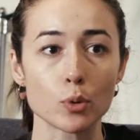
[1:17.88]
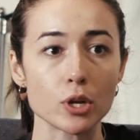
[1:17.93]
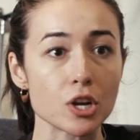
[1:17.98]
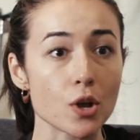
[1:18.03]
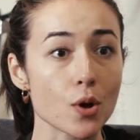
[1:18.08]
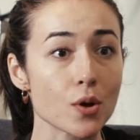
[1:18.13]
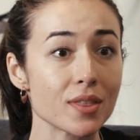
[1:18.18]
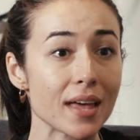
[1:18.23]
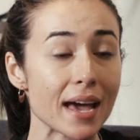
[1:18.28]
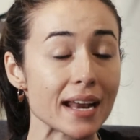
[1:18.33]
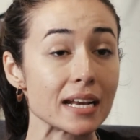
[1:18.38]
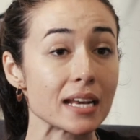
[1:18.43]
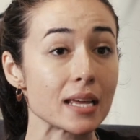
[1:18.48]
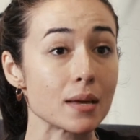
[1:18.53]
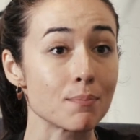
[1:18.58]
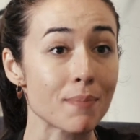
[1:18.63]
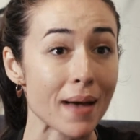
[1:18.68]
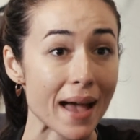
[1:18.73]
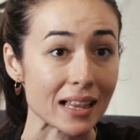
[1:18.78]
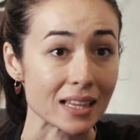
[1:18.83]
We know that an
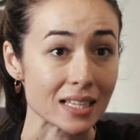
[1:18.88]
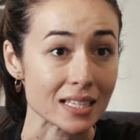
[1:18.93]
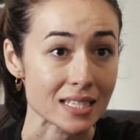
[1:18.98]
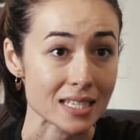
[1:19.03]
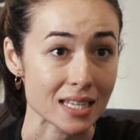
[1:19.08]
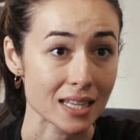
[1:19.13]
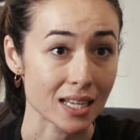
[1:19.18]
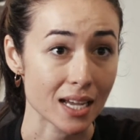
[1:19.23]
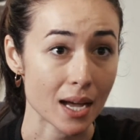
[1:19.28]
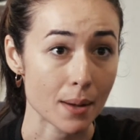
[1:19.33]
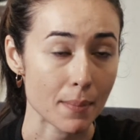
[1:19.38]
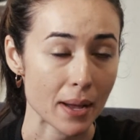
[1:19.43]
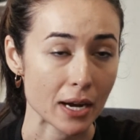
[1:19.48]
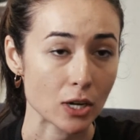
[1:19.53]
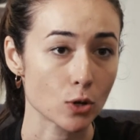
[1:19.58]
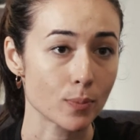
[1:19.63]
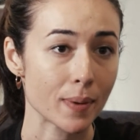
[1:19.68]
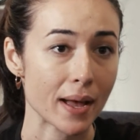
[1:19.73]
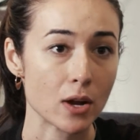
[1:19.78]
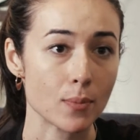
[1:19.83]
imbalance in the gut
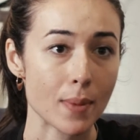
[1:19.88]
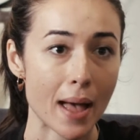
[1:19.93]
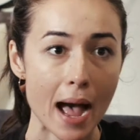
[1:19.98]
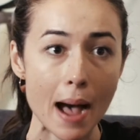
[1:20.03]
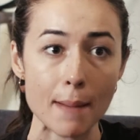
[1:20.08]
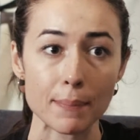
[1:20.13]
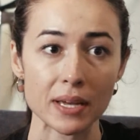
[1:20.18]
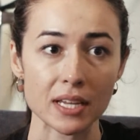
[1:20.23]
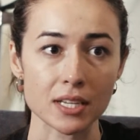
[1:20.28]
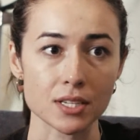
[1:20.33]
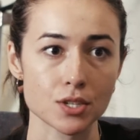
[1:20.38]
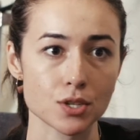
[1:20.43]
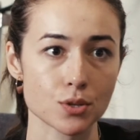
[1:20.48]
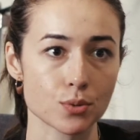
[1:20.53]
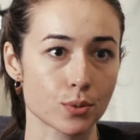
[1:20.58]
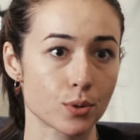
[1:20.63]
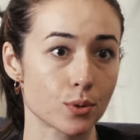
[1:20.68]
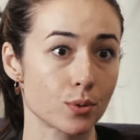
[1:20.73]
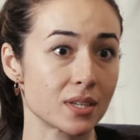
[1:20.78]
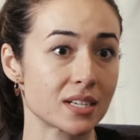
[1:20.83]
microbiome happens
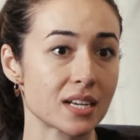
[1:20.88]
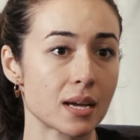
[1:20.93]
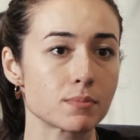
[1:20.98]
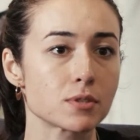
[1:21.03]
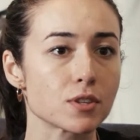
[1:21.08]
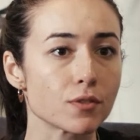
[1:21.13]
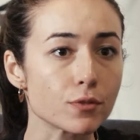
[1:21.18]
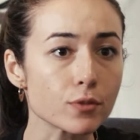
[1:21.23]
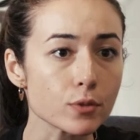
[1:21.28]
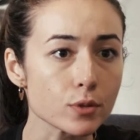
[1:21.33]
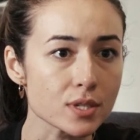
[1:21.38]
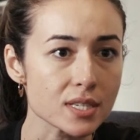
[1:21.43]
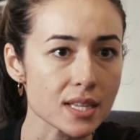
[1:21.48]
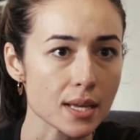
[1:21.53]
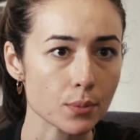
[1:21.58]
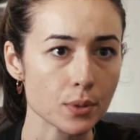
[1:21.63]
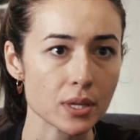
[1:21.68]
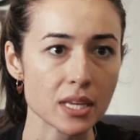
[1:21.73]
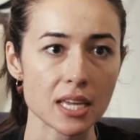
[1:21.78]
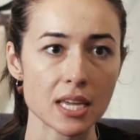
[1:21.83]
through the types of foods
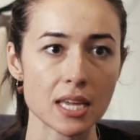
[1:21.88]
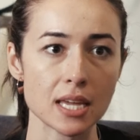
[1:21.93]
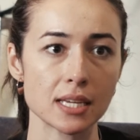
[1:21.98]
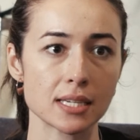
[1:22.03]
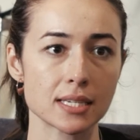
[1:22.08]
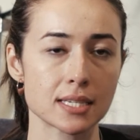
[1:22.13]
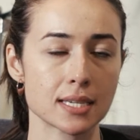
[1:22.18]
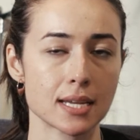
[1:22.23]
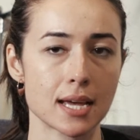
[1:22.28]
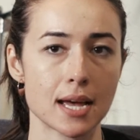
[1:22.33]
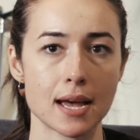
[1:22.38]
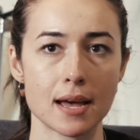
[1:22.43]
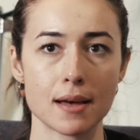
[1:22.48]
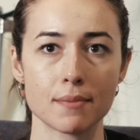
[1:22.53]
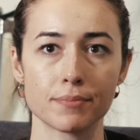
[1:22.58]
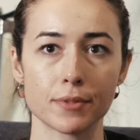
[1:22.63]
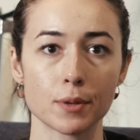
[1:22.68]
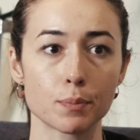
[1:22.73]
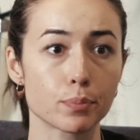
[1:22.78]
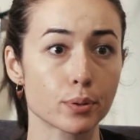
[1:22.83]
that we eat,
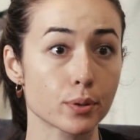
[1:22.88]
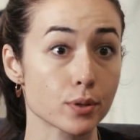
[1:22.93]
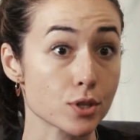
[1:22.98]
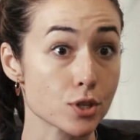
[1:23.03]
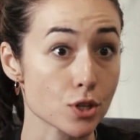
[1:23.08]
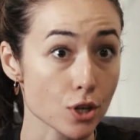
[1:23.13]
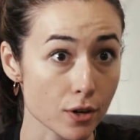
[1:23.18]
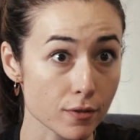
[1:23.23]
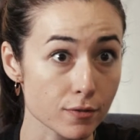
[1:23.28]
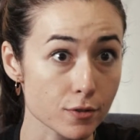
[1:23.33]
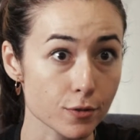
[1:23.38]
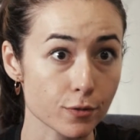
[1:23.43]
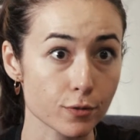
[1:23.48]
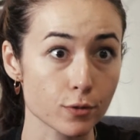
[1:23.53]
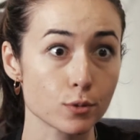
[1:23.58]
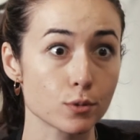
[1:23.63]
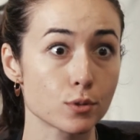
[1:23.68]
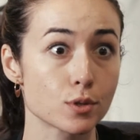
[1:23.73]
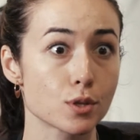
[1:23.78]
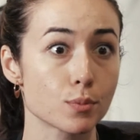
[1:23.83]
the preserved
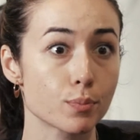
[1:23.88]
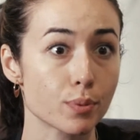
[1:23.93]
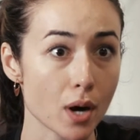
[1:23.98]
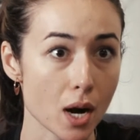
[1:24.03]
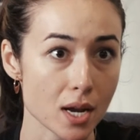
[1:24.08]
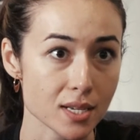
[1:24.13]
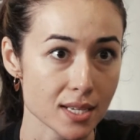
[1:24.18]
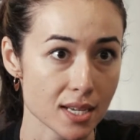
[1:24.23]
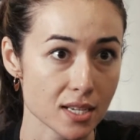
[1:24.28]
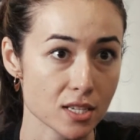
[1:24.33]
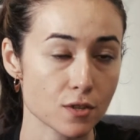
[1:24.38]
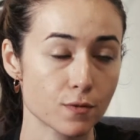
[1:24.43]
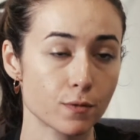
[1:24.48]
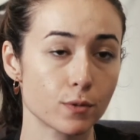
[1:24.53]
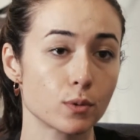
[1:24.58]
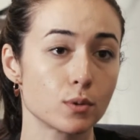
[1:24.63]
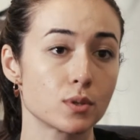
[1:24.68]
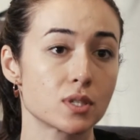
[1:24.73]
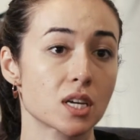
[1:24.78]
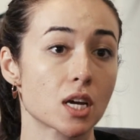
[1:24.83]
foods, the processed
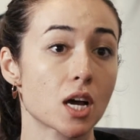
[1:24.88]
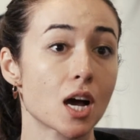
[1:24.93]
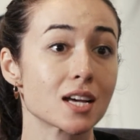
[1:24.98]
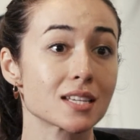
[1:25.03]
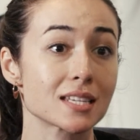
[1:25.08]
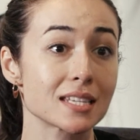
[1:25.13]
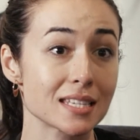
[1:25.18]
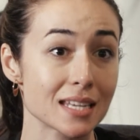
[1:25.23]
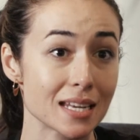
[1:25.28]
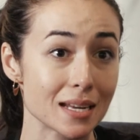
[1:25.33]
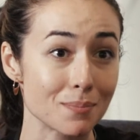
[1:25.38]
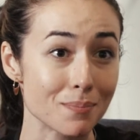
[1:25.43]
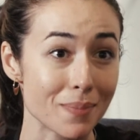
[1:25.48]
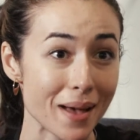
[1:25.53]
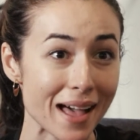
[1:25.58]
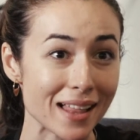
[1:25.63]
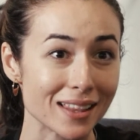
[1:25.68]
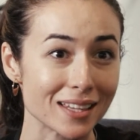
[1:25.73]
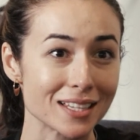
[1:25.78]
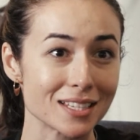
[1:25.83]
foods. It causes an
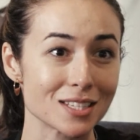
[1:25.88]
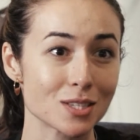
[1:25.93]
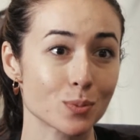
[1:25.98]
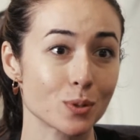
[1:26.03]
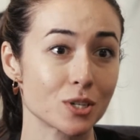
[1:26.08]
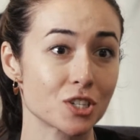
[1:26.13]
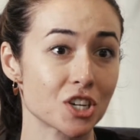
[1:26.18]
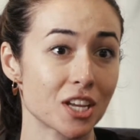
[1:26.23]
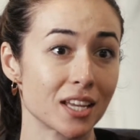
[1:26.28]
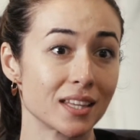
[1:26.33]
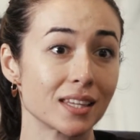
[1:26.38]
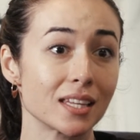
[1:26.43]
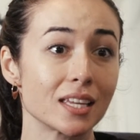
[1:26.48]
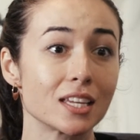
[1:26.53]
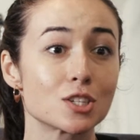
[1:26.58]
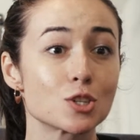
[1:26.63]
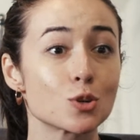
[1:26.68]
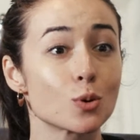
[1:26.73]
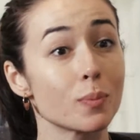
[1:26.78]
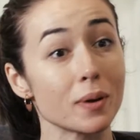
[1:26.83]
imbalance, which can
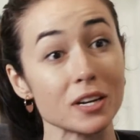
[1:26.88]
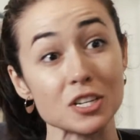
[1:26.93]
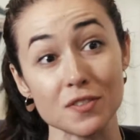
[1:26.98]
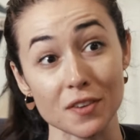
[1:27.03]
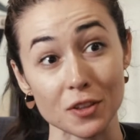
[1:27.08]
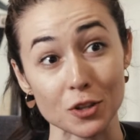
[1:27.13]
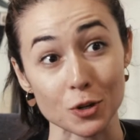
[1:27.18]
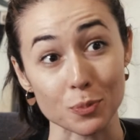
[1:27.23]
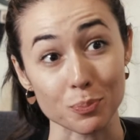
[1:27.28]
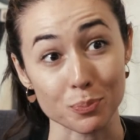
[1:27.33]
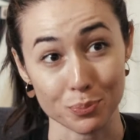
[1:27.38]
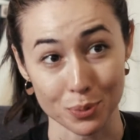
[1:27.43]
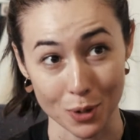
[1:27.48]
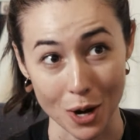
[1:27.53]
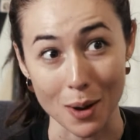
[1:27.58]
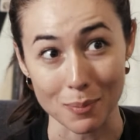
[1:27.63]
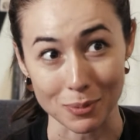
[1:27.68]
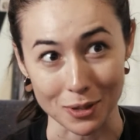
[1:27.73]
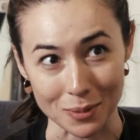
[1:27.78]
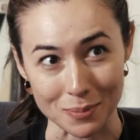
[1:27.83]
lead to a bunch of other
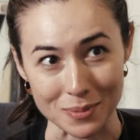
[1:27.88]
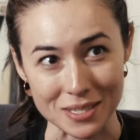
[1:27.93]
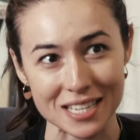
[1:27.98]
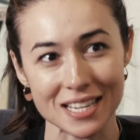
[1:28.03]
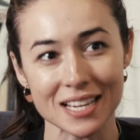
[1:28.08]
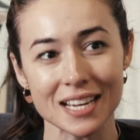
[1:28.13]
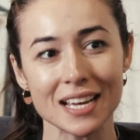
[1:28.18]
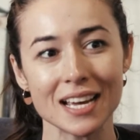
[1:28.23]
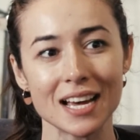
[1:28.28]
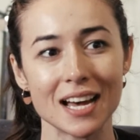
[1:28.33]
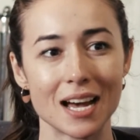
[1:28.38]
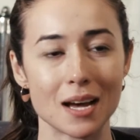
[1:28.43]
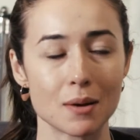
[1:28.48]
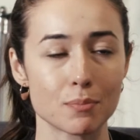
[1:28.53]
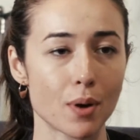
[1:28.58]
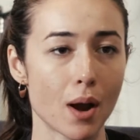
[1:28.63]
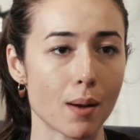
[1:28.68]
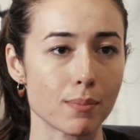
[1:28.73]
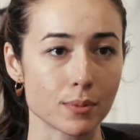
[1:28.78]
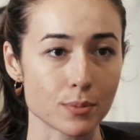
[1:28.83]
problems,
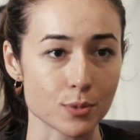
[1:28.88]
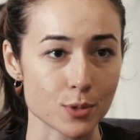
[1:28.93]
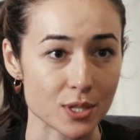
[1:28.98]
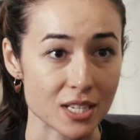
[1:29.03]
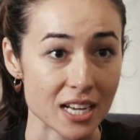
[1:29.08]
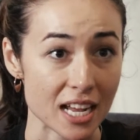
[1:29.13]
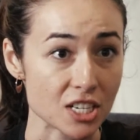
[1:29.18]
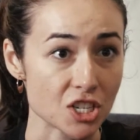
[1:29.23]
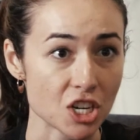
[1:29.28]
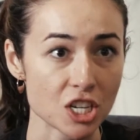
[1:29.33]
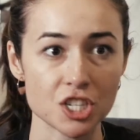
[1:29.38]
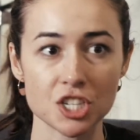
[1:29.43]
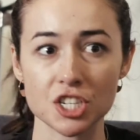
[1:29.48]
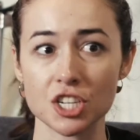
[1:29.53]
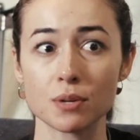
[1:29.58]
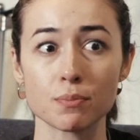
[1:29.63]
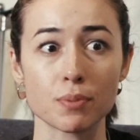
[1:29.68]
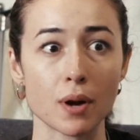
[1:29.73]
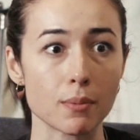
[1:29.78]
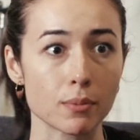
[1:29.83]
problems with
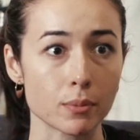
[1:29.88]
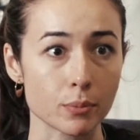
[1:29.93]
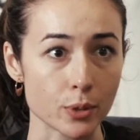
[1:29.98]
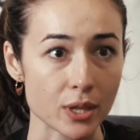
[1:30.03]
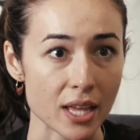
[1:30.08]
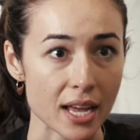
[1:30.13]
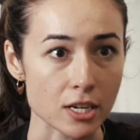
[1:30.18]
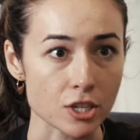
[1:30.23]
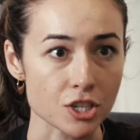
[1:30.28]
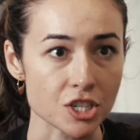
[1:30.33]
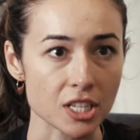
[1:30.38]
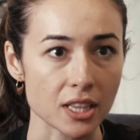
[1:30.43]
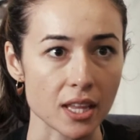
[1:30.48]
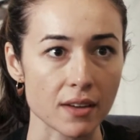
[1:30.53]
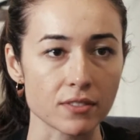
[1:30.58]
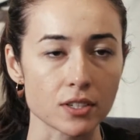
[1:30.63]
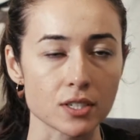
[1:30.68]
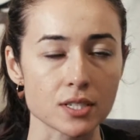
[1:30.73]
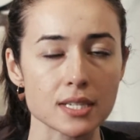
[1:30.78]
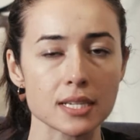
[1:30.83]
digestion, problem with energy
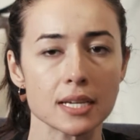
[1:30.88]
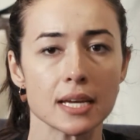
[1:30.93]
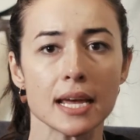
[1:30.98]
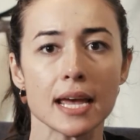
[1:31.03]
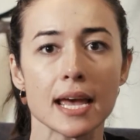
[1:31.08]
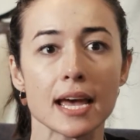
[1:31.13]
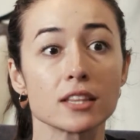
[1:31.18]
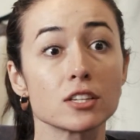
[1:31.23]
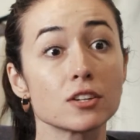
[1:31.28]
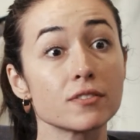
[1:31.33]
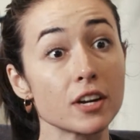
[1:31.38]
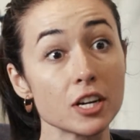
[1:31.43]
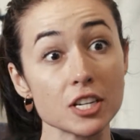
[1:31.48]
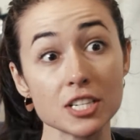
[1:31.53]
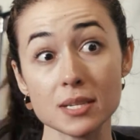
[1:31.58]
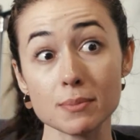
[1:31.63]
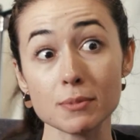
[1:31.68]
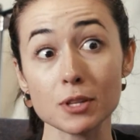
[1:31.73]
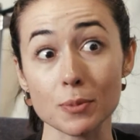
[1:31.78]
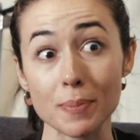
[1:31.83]
levels. And there are very
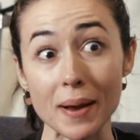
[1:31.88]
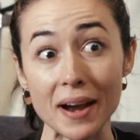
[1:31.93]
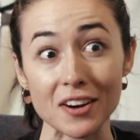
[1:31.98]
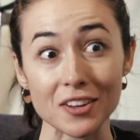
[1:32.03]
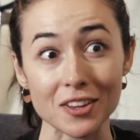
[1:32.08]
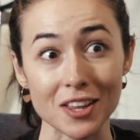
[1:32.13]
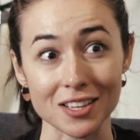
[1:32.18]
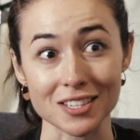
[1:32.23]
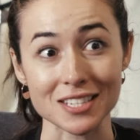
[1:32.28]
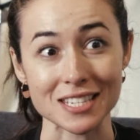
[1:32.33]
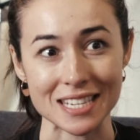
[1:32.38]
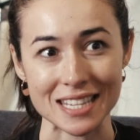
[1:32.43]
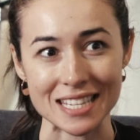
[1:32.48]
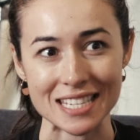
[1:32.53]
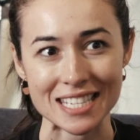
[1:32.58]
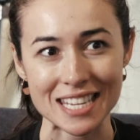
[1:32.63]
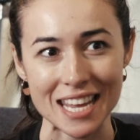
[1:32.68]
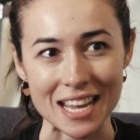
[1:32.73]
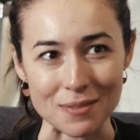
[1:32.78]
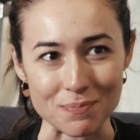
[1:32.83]
similar parallels to the
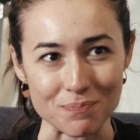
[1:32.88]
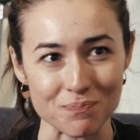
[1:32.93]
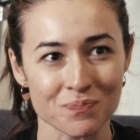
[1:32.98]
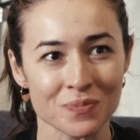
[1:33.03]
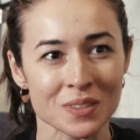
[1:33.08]
skin.